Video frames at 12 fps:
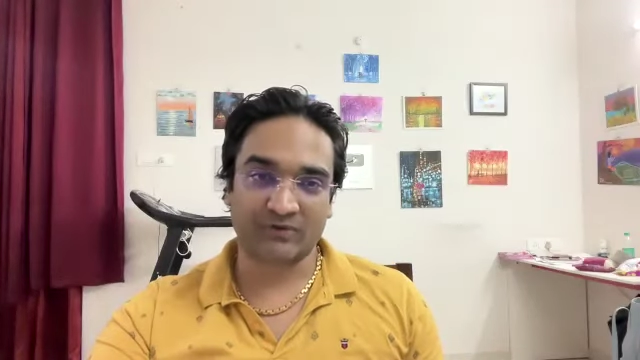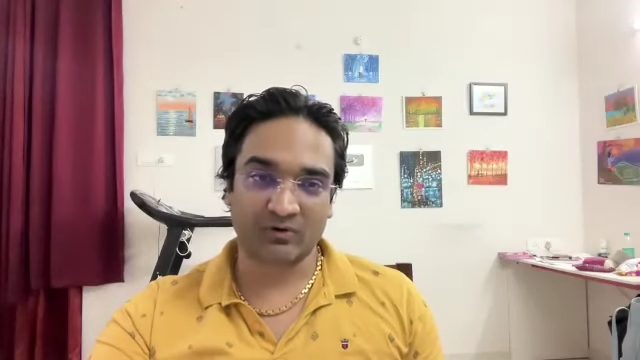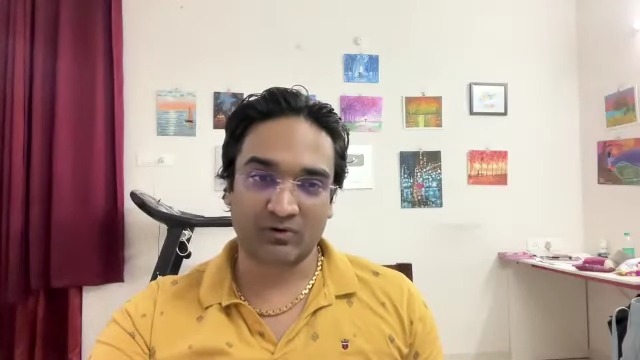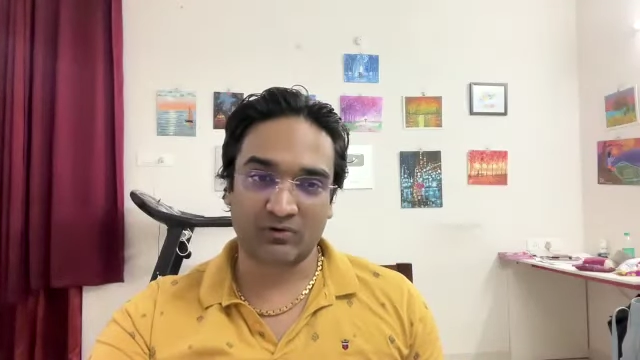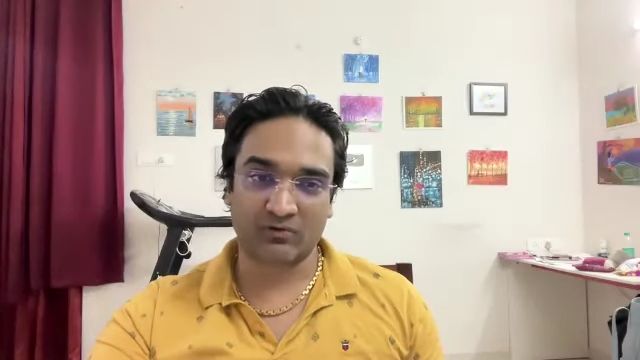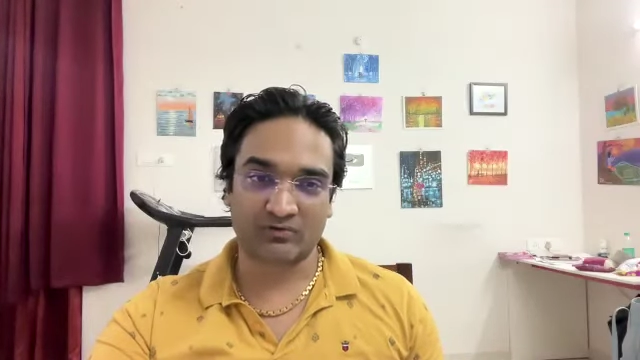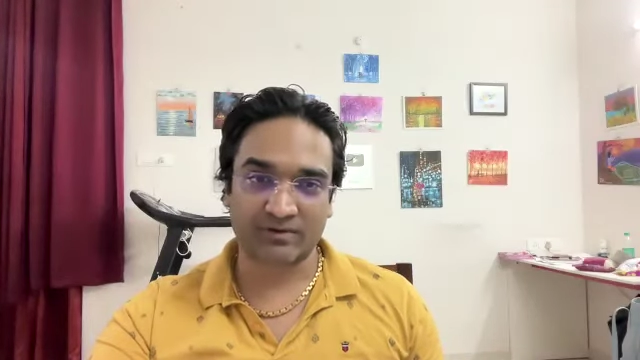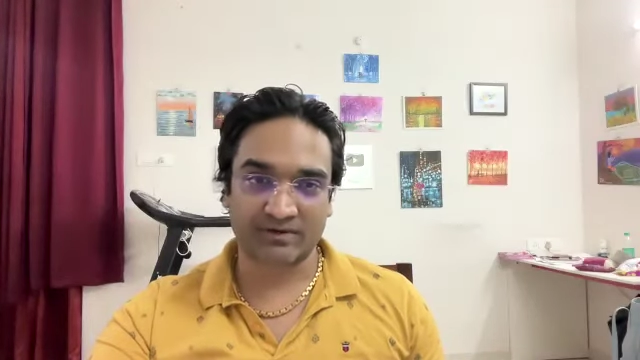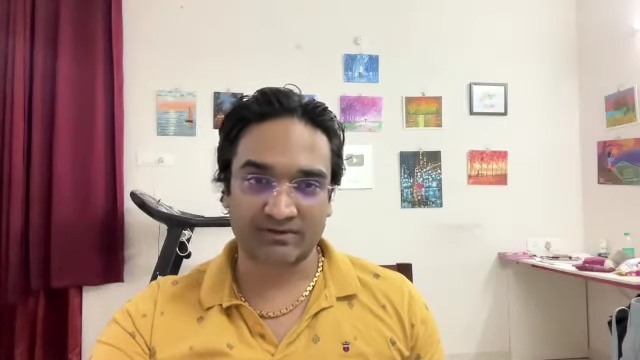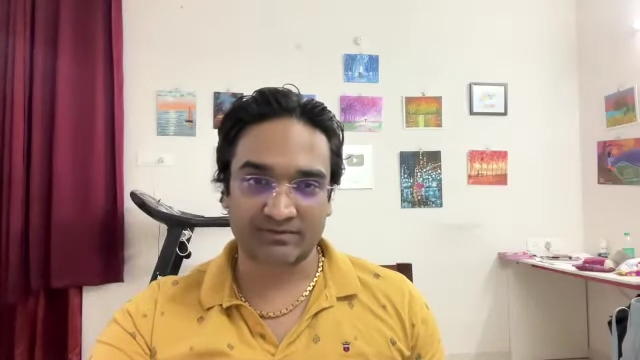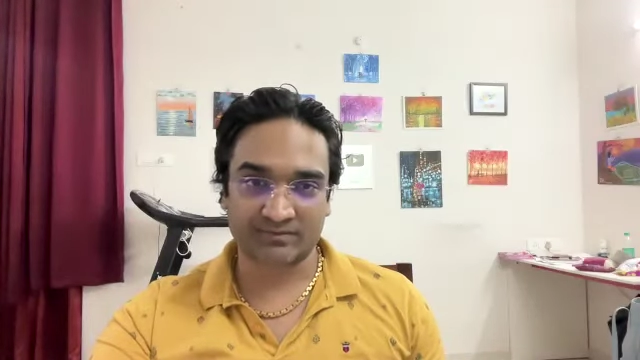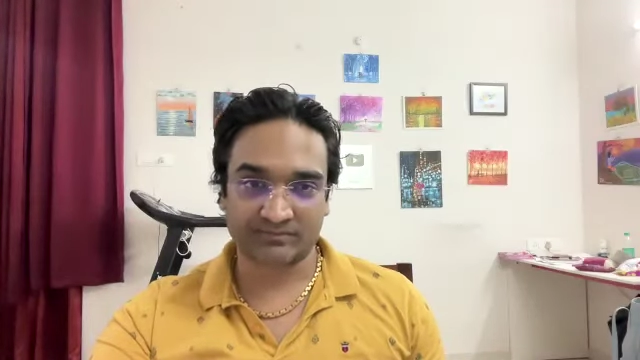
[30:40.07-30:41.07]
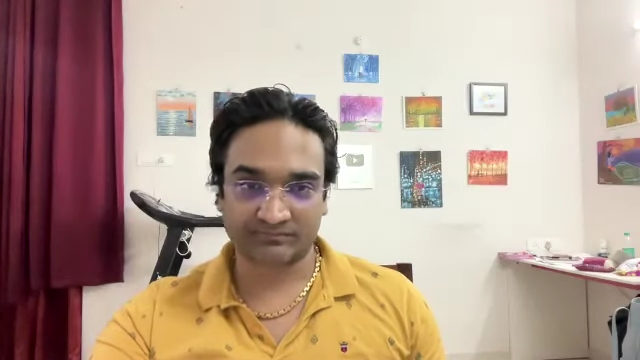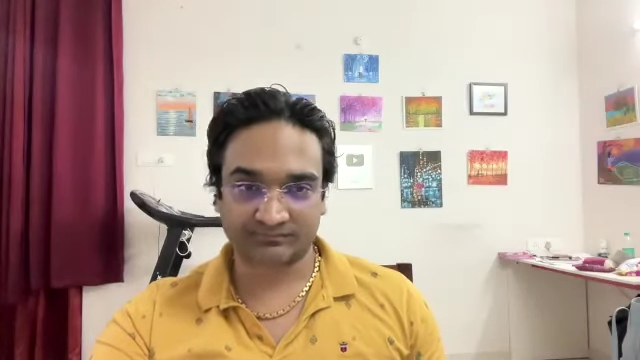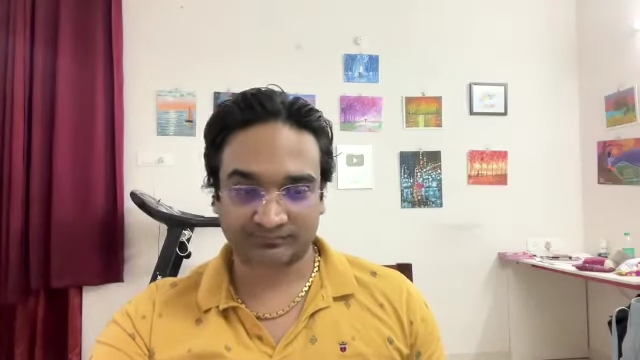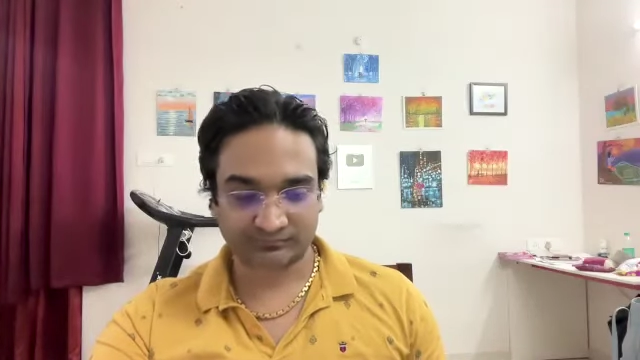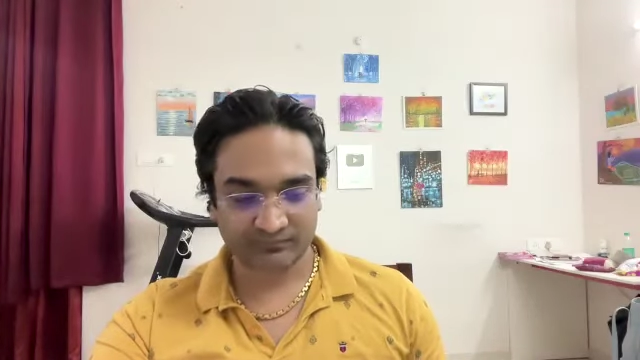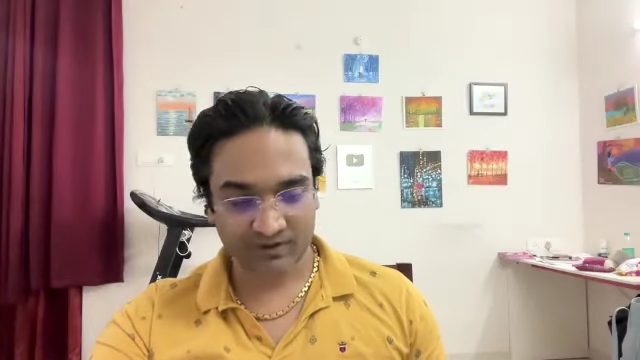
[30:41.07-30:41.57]
all those things,
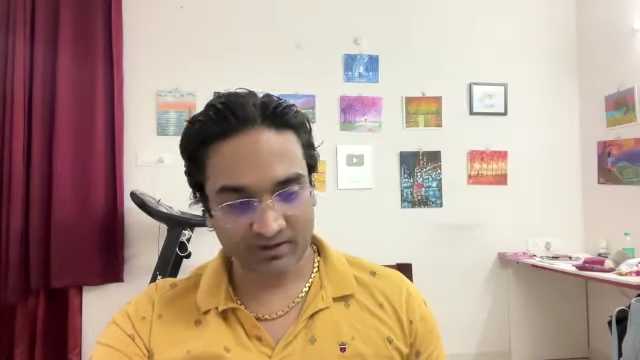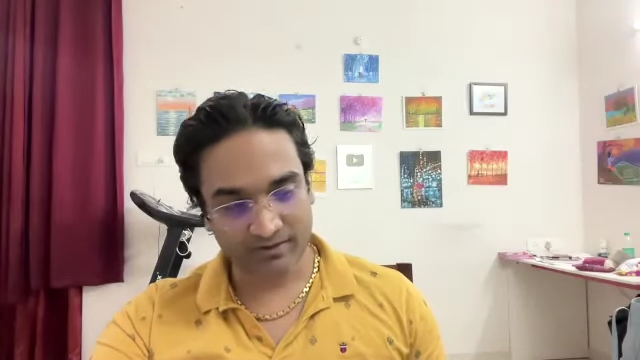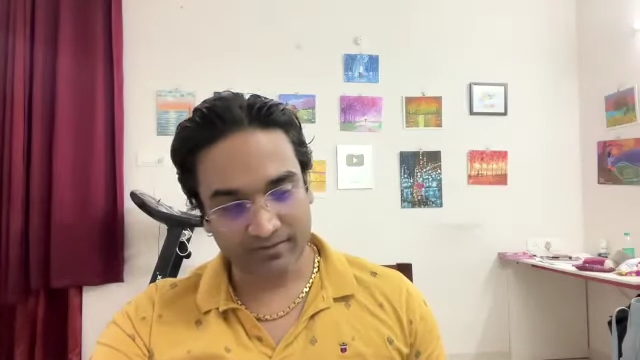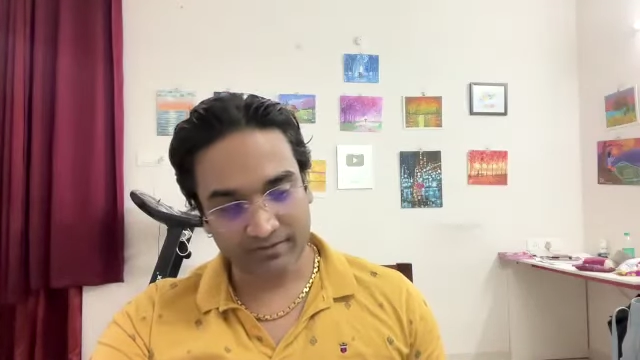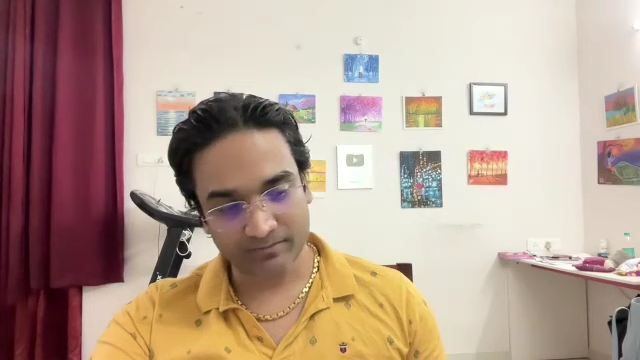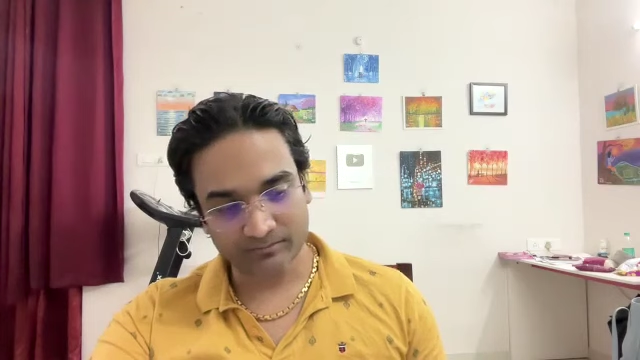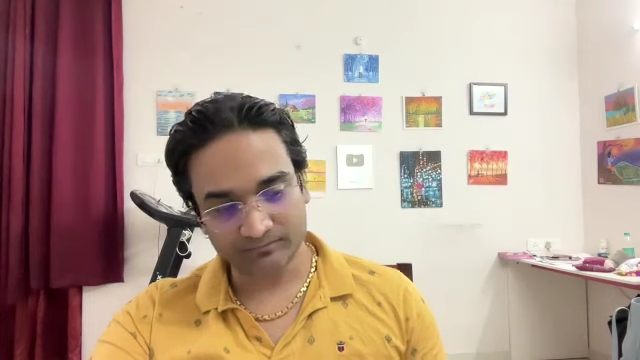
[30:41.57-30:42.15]
right?